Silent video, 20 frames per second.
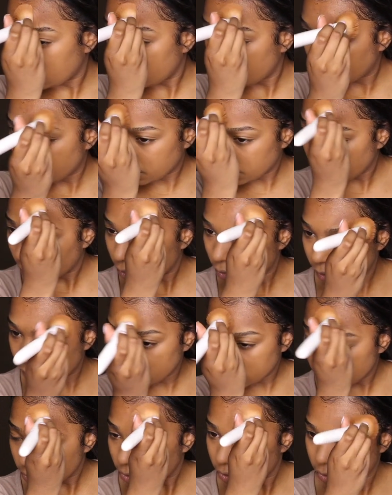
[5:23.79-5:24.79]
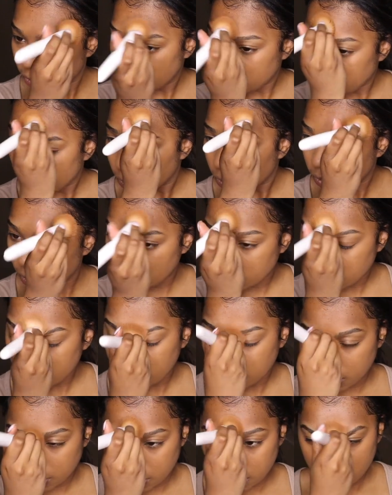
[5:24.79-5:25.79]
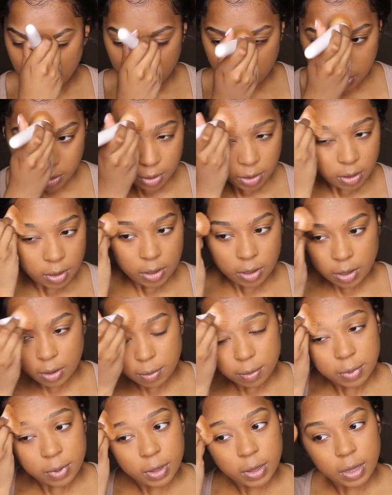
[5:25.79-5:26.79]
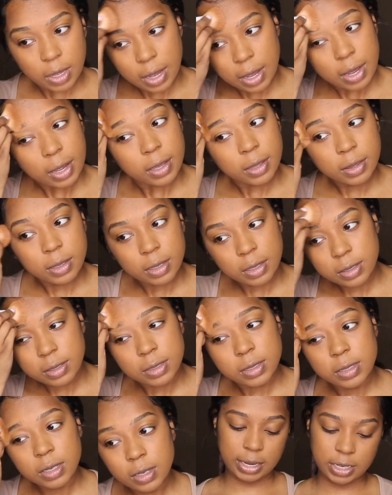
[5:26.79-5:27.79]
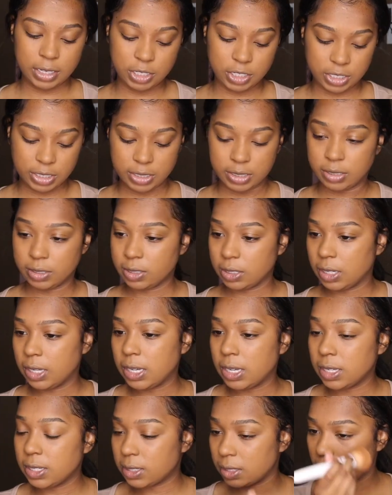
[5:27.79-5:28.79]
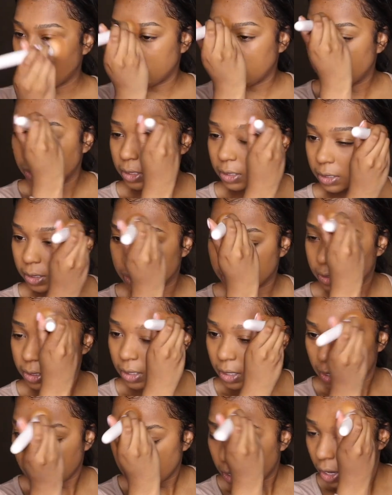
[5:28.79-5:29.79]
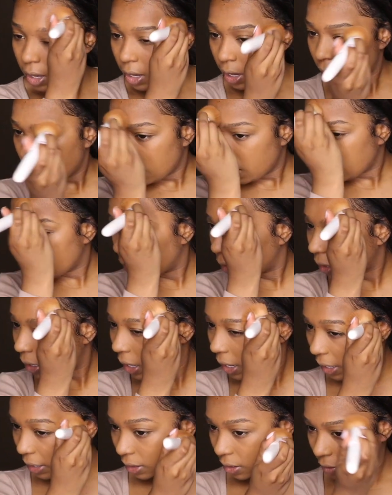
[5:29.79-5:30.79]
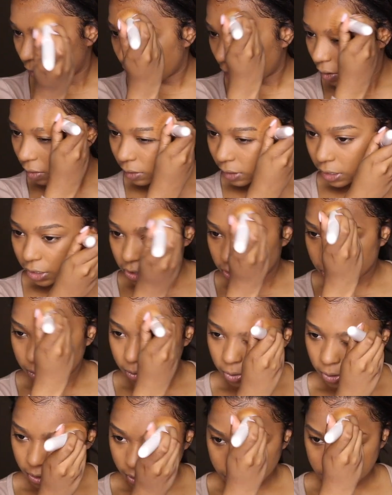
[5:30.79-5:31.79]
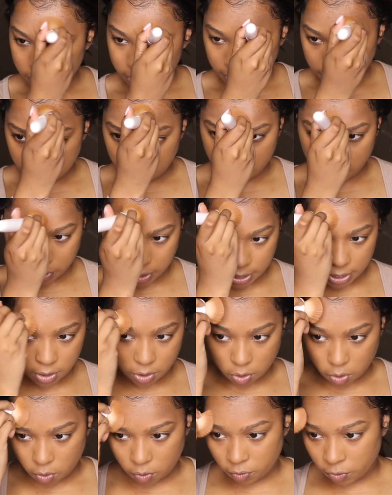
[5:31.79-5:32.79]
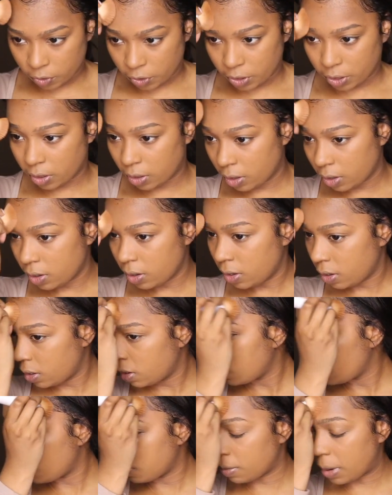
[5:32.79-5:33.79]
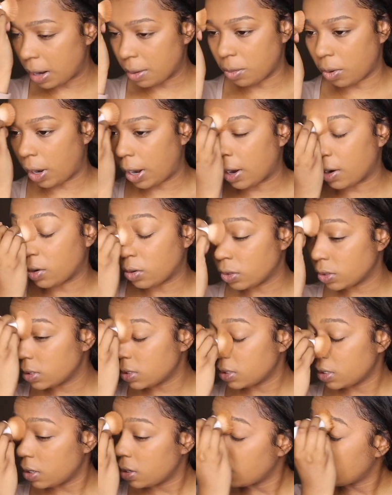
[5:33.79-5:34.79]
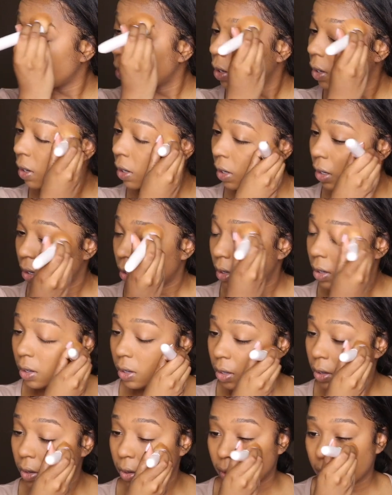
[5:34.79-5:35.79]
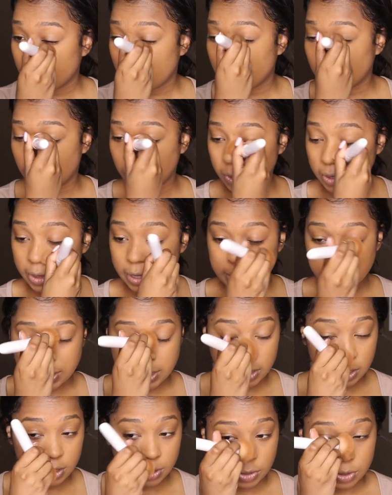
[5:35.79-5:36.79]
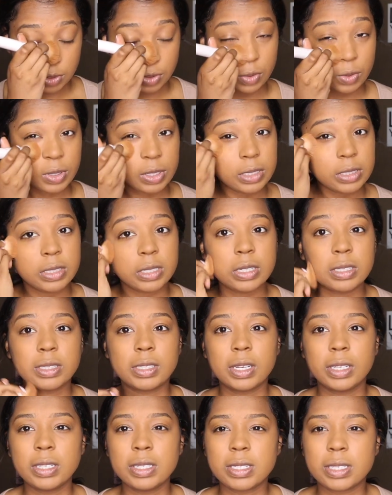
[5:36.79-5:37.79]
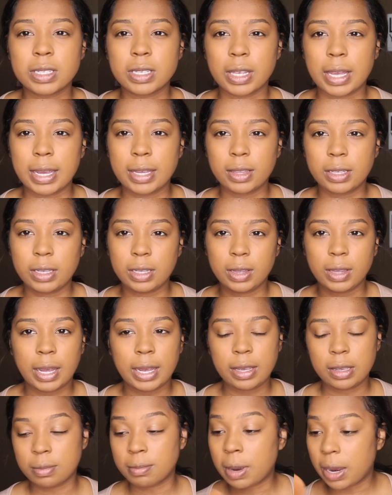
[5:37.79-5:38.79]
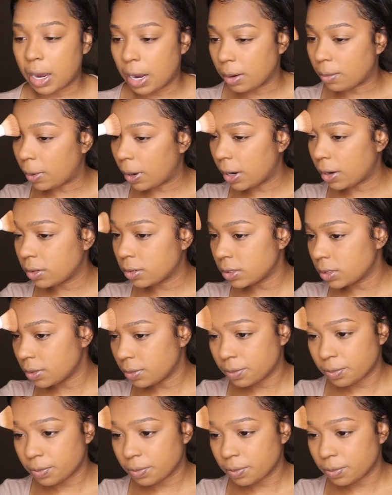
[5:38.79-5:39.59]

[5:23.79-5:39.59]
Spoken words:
And you see how, since my eyebrows aren't filled in, how I can just easily just glide the foundation brush like right over my brows. And what that's gonna do is it's gonna slightly lighten my eyebrows.